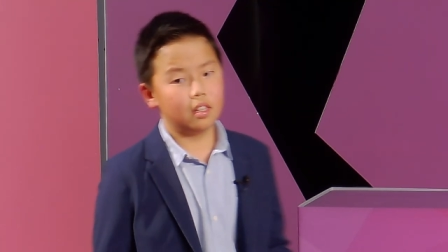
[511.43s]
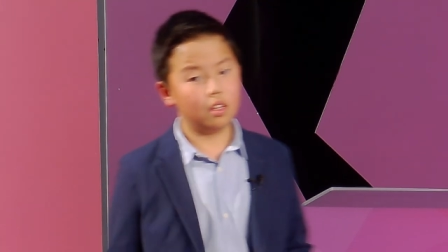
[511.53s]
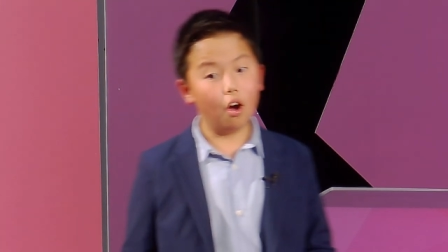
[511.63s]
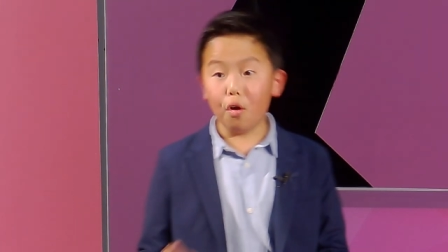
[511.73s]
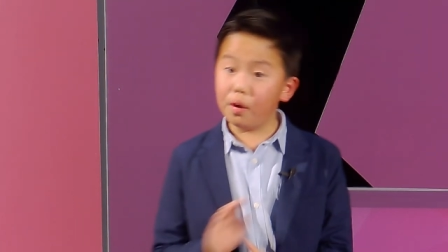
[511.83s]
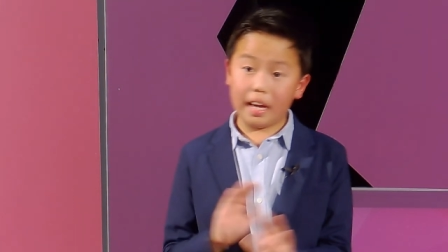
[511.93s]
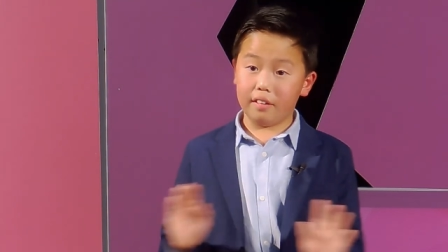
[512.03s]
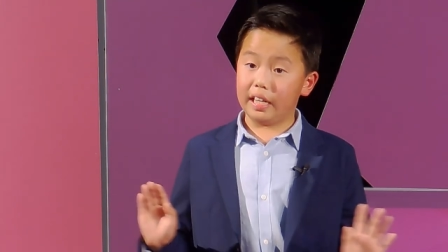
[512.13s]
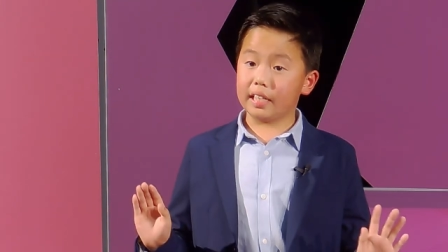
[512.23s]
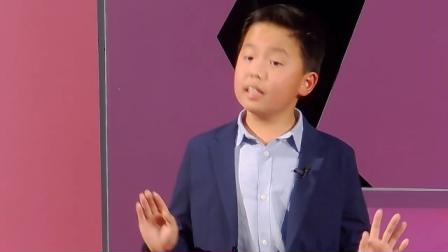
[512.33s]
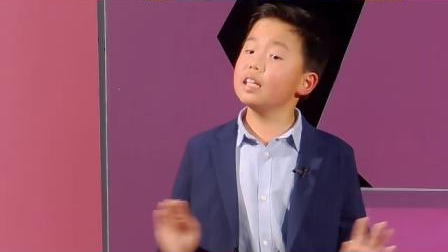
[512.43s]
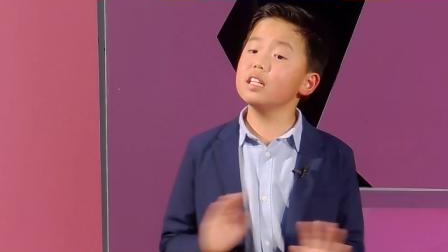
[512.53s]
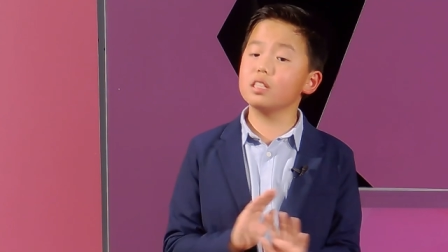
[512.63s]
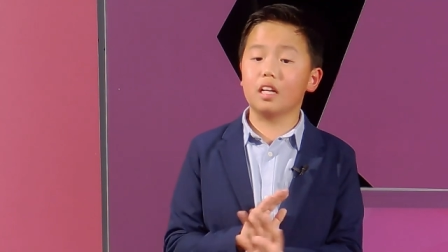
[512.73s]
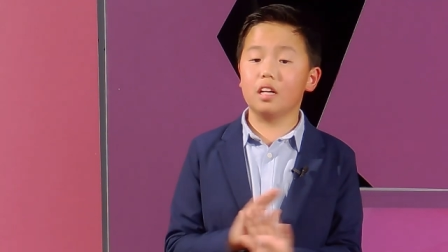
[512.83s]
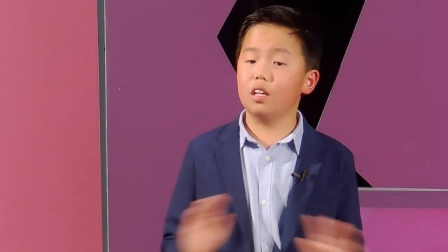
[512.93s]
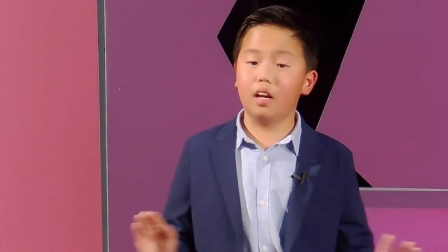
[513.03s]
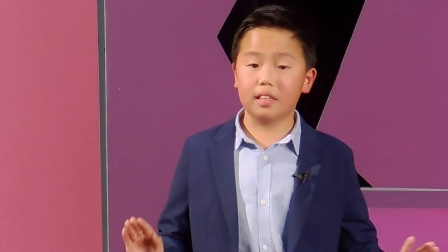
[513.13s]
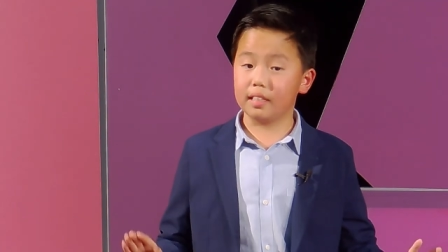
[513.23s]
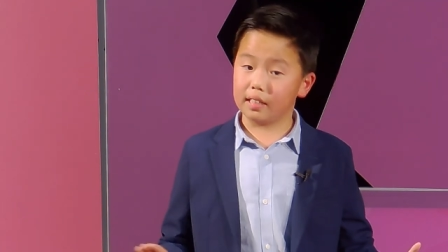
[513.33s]
No, Eric, these are
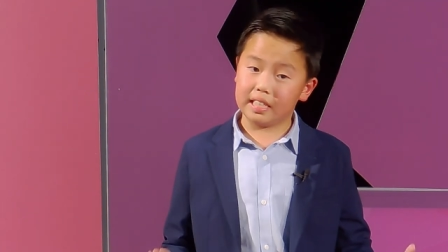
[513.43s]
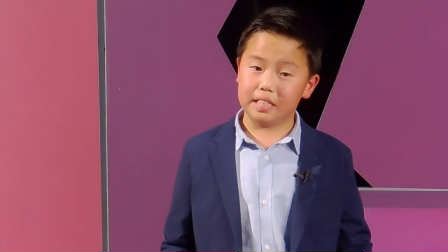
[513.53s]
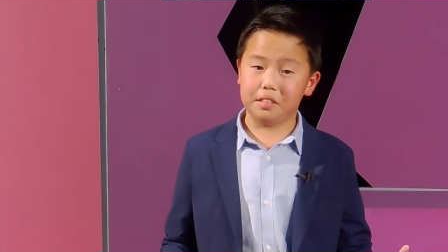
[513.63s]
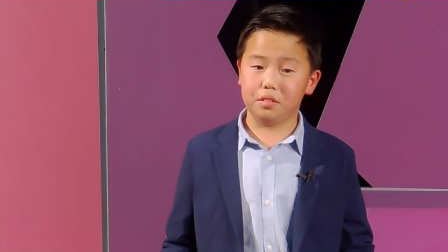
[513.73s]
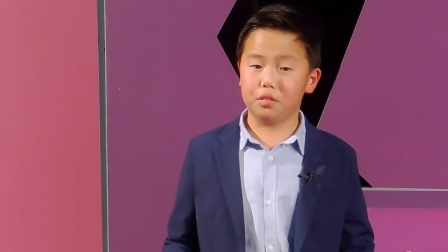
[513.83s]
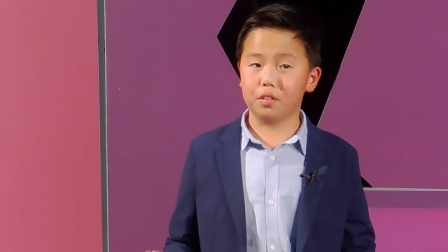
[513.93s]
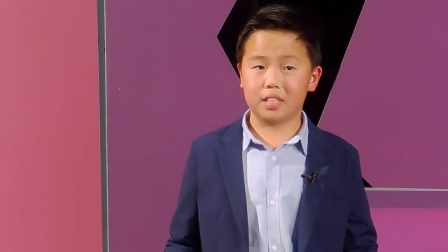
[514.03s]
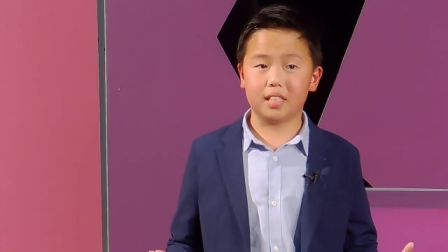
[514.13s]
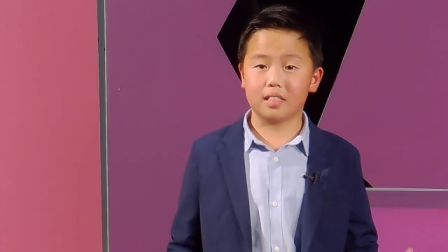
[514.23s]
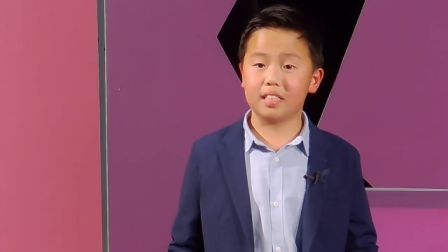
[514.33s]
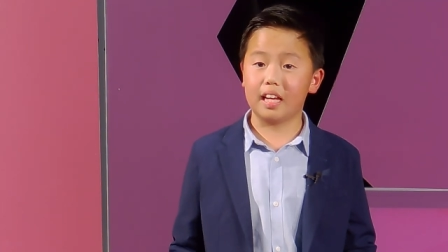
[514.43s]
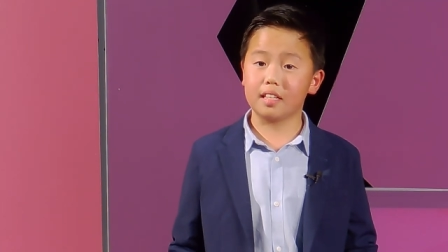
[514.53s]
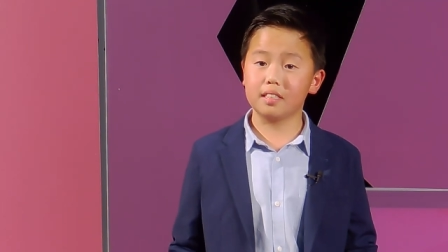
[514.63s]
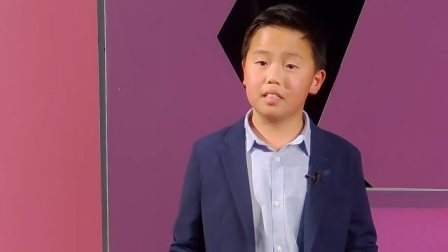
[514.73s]
not the keys to your success.